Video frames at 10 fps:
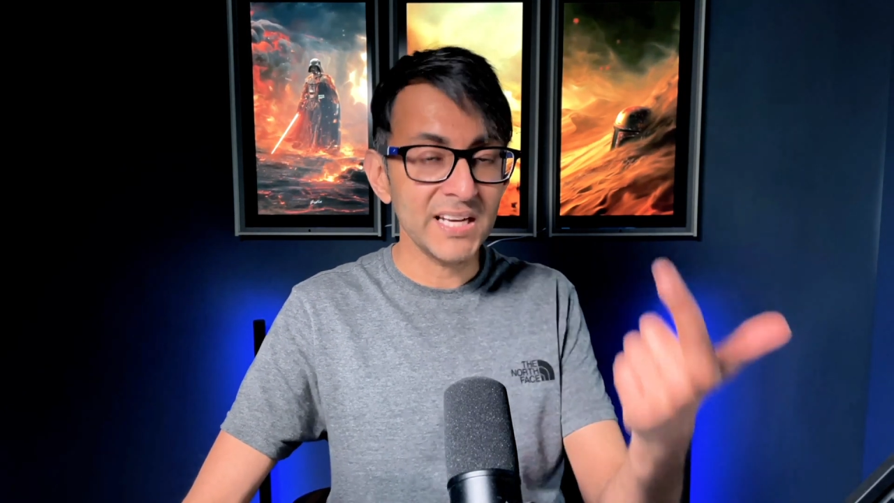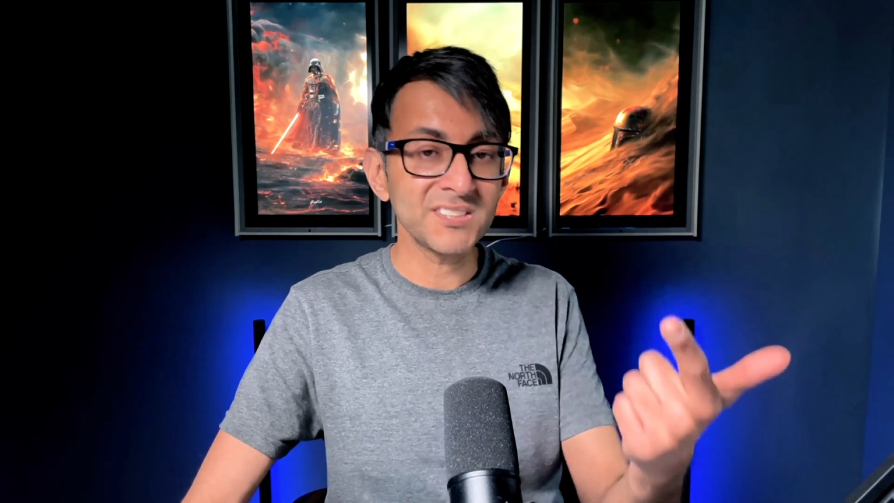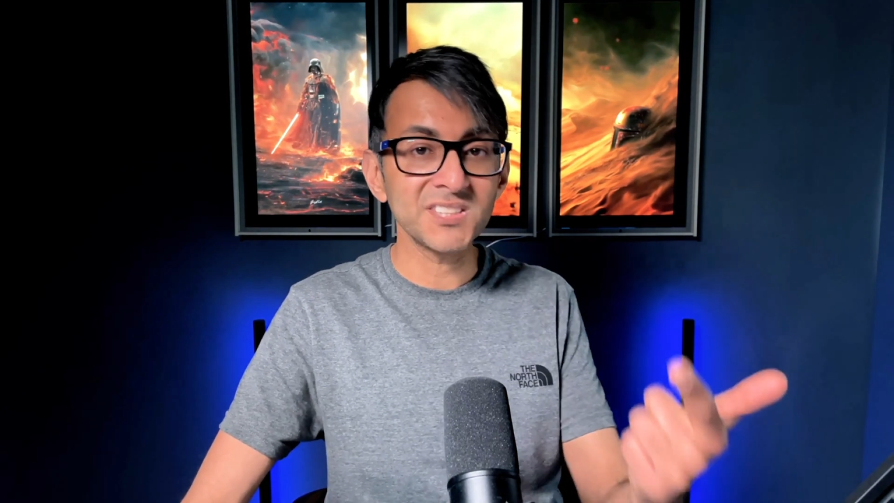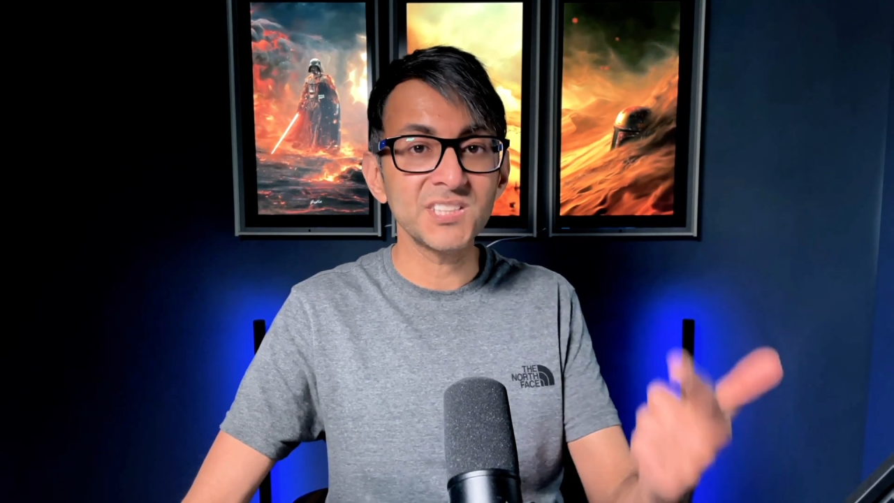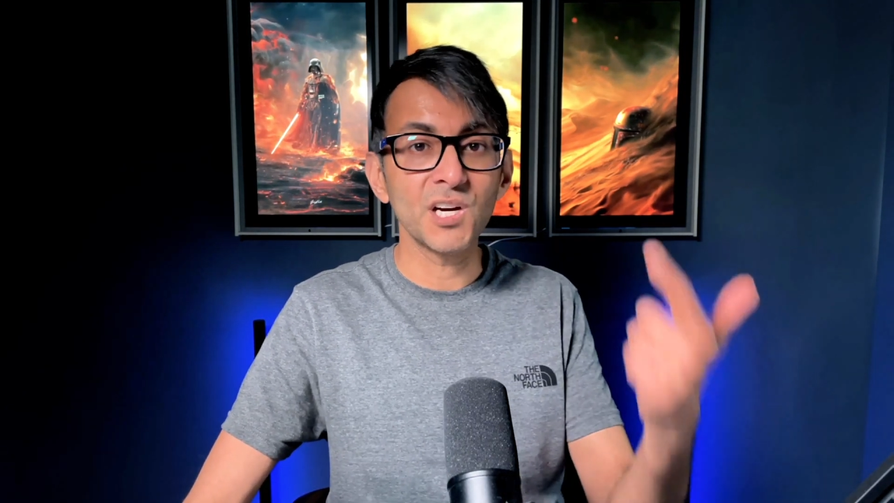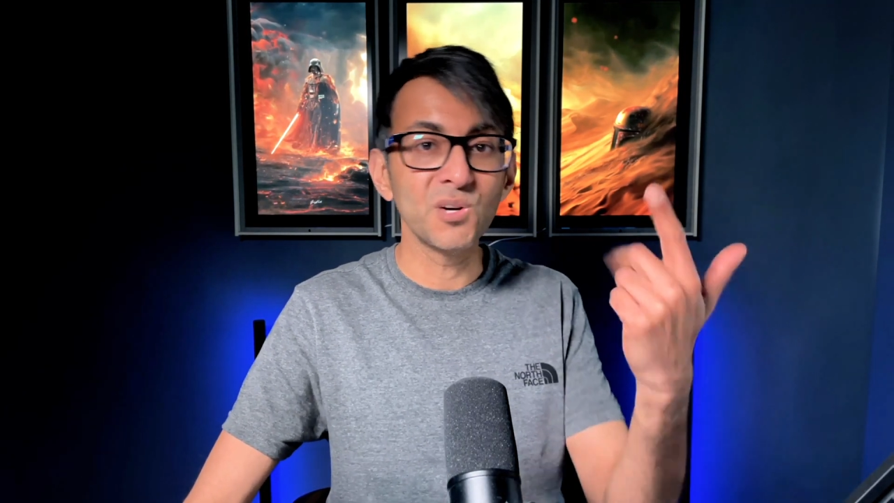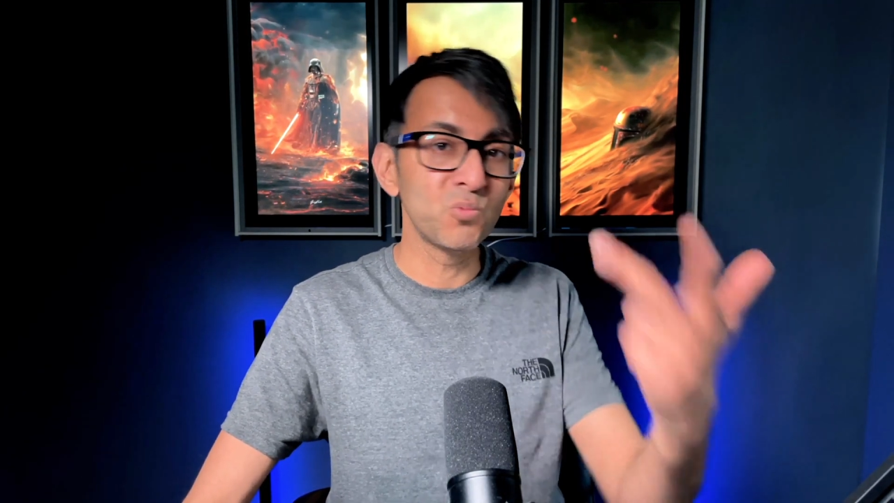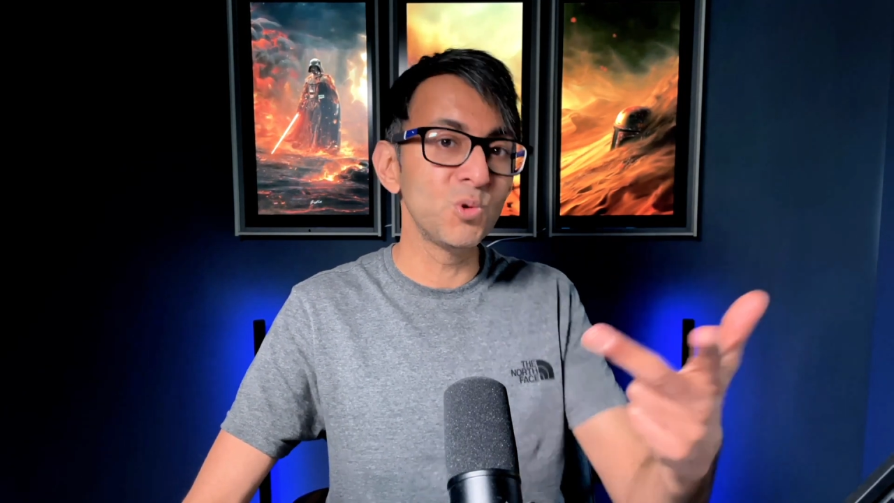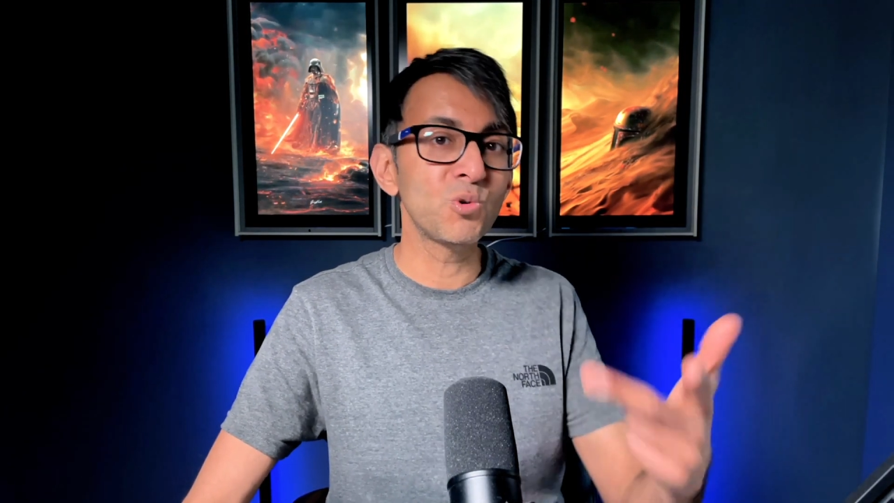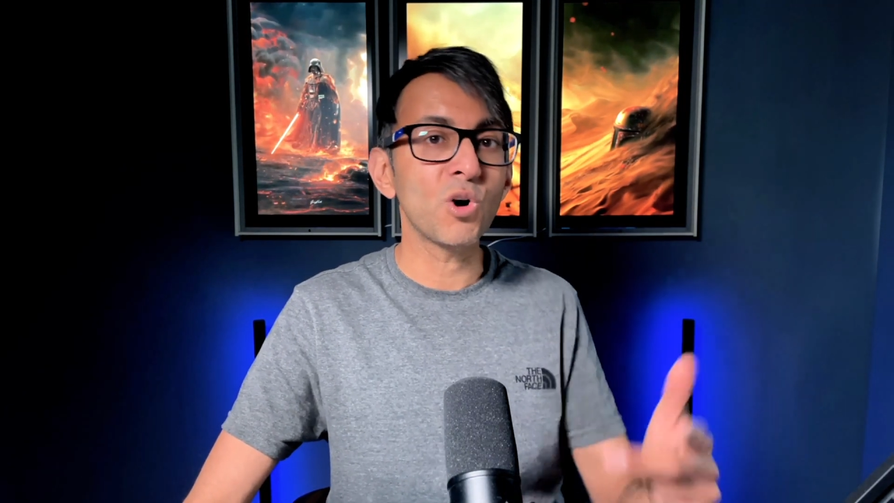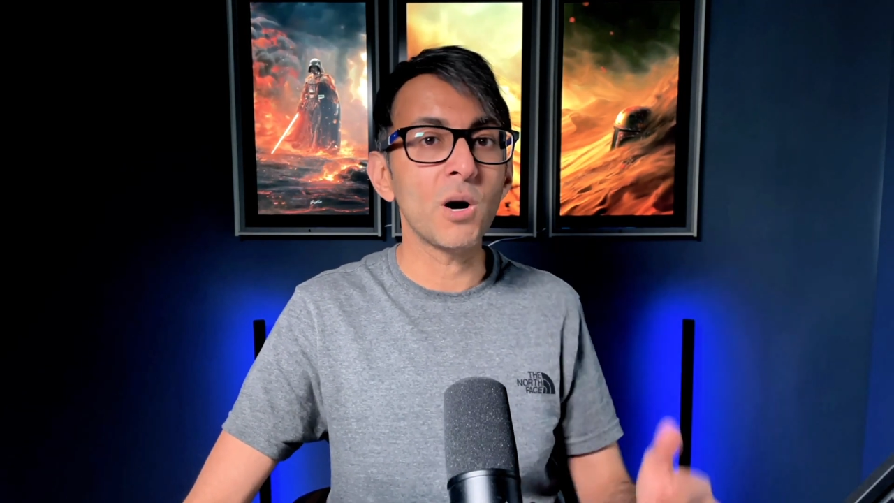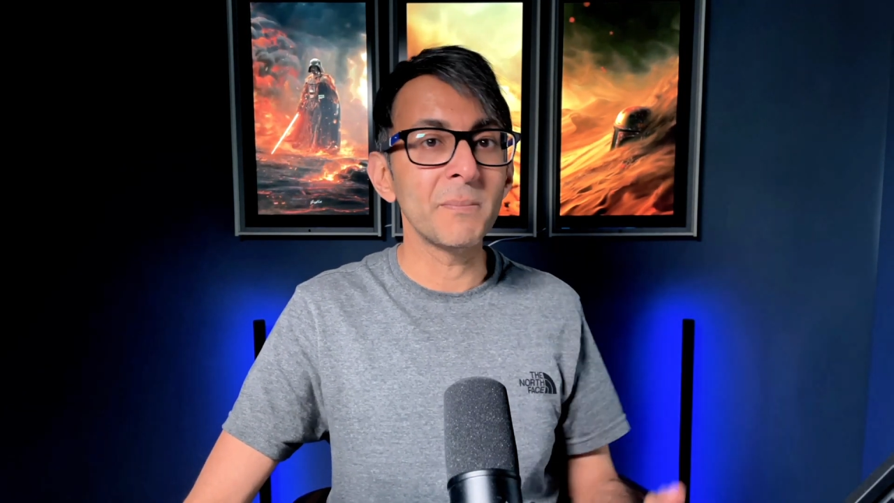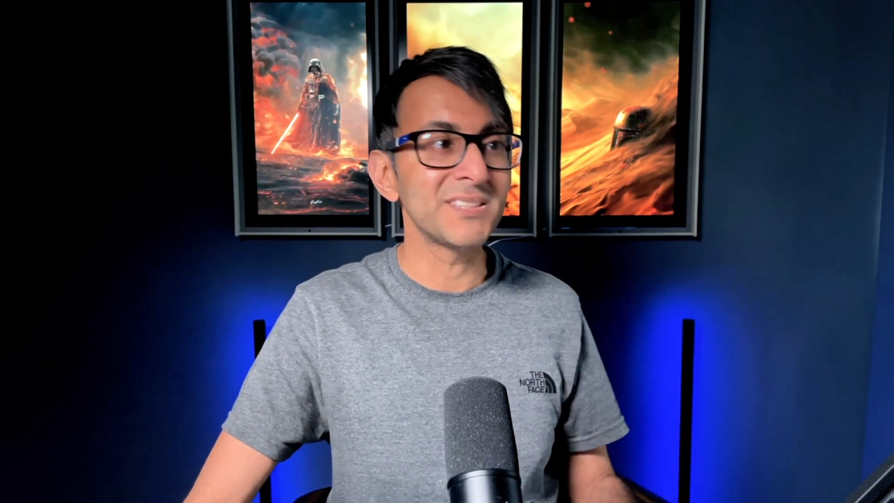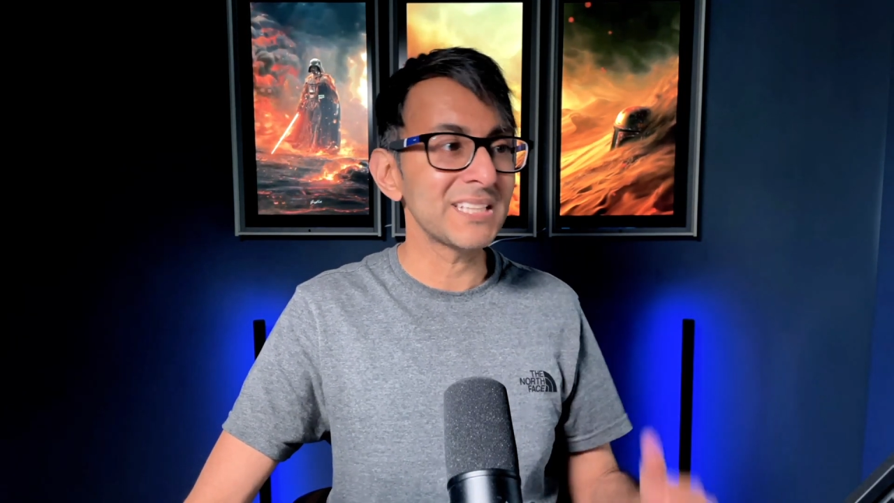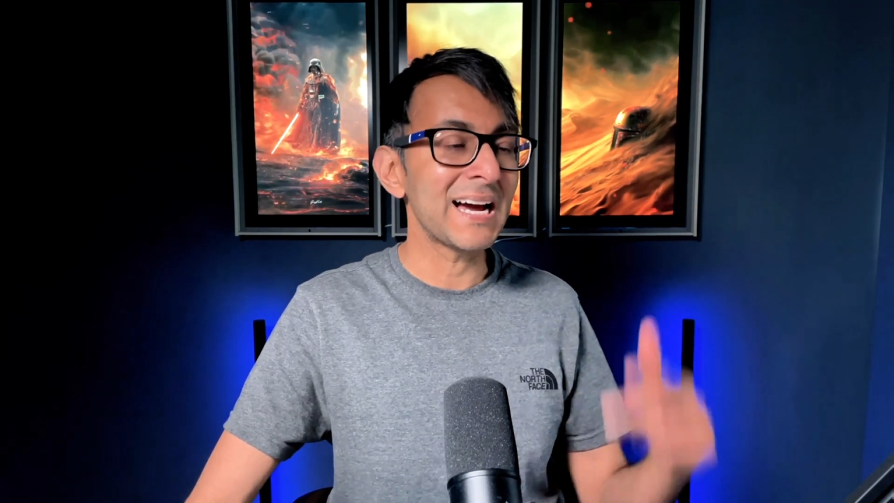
SEO, WooCommerce,